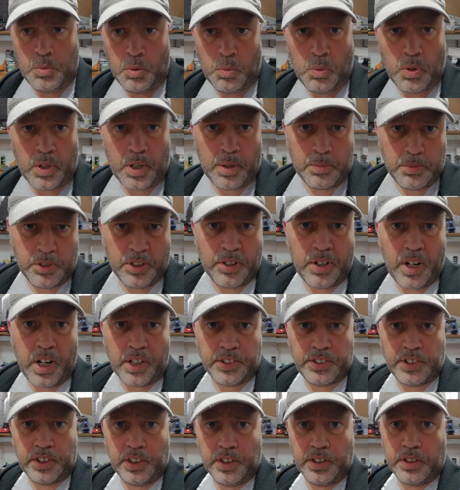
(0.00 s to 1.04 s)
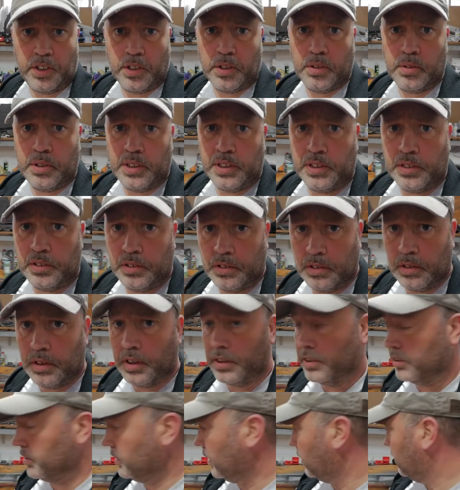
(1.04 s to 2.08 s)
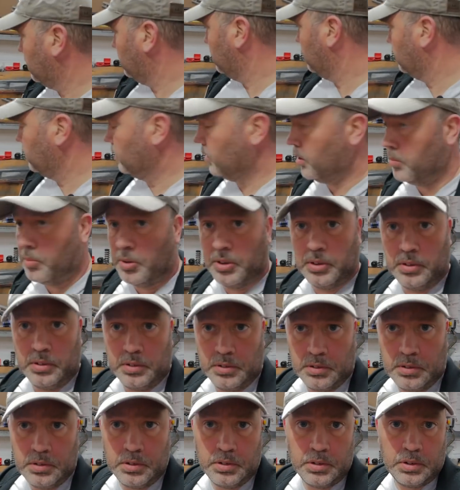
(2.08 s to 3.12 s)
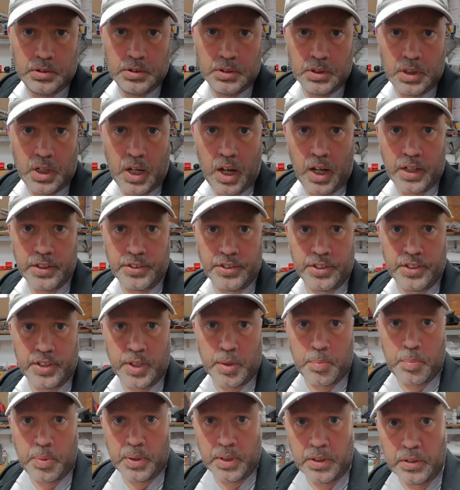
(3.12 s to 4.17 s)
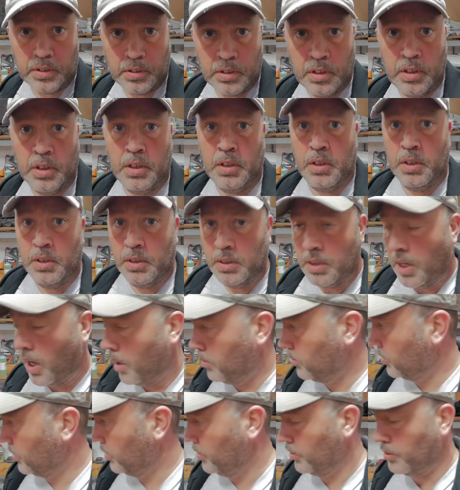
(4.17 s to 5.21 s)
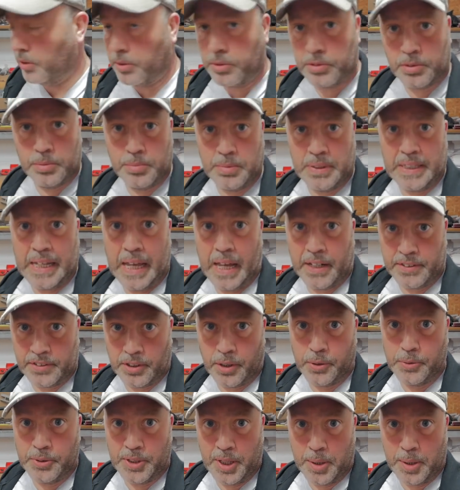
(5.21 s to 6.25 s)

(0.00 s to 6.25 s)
But what I'm going to actually do, in, instead of the normal hydro dipping, I'm going to do some ghetto